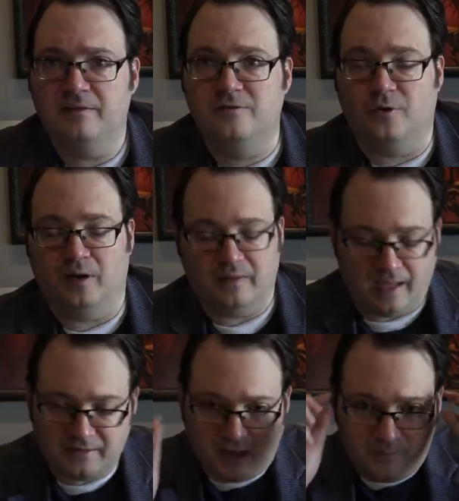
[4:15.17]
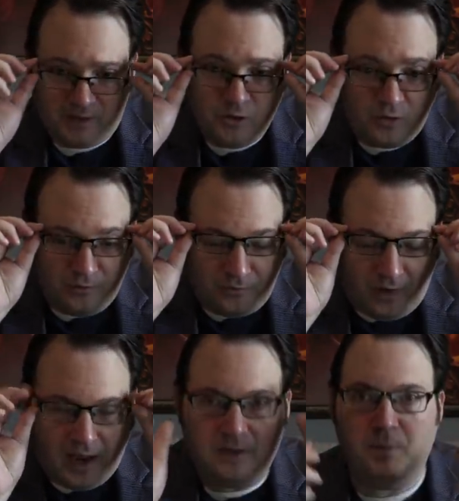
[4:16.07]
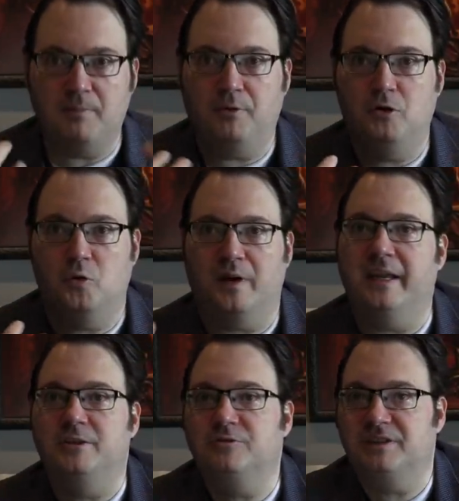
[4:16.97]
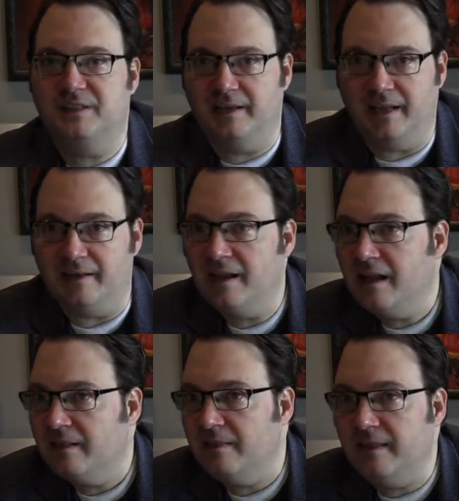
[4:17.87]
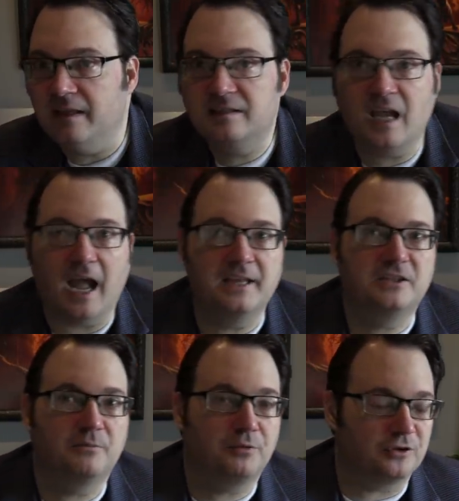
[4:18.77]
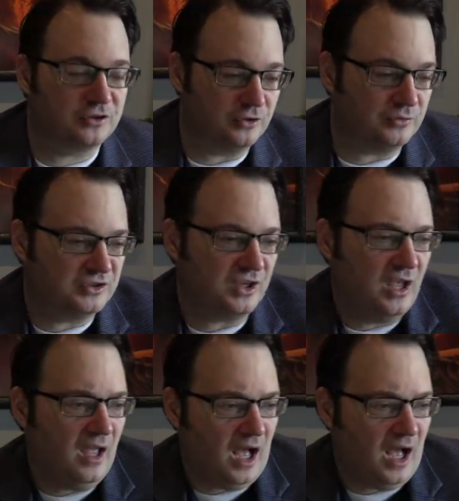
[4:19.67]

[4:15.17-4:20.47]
during that time that you could find people who were interested in these kinds of pursuits.